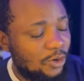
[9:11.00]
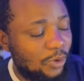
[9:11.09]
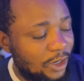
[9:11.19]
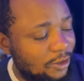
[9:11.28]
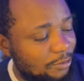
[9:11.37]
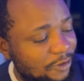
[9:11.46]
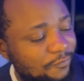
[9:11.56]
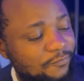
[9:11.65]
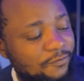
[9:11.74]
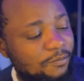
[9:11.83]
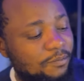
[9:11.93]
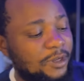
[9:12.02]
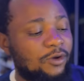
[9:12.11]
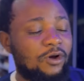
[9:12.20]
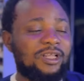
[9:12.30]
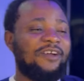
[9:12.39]
Well, may
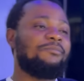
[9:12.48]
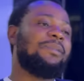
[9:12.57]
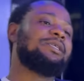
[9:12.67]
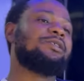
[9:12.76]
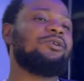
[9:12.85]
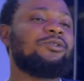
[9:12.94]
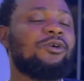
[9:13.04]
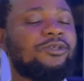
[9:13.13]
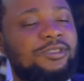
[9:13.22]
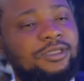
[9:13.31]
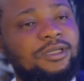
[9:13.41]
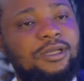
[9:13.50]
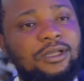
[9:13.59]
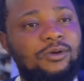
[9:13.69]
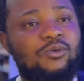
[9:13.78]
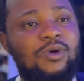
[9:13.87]
God have mercy on us.
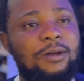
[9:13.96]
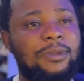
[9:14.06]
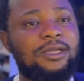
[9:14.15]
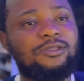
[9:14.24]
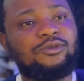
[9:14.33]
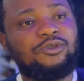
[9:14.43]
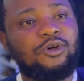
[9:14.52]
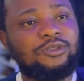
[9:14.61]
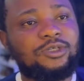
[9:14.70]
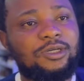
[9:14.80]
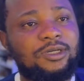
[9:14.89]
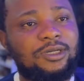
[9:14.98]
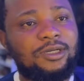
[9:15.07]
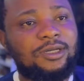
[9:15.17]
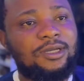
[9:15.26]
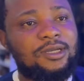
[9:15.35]
Who am I to judge?
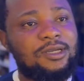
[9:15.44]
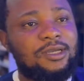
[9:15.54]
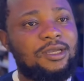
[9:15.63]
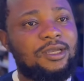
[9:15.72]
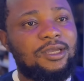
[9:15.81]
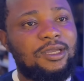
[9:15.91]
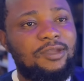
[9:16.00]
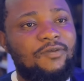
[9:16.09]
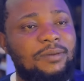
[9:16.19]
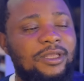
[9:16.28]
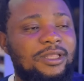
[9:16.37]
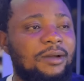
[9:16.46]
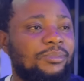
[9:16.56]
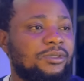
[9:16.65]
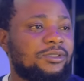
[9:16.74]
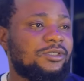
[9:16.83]
If I'm in that
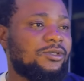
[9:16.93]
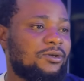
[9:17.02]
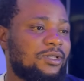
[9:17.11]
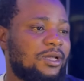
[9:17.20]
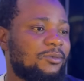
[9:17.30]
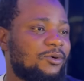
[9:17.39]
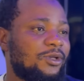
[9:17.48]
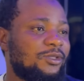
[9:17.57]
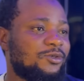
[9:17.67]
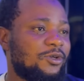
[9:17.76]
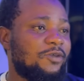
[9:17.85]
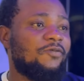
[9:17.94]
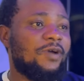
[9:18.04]
position, I'm going to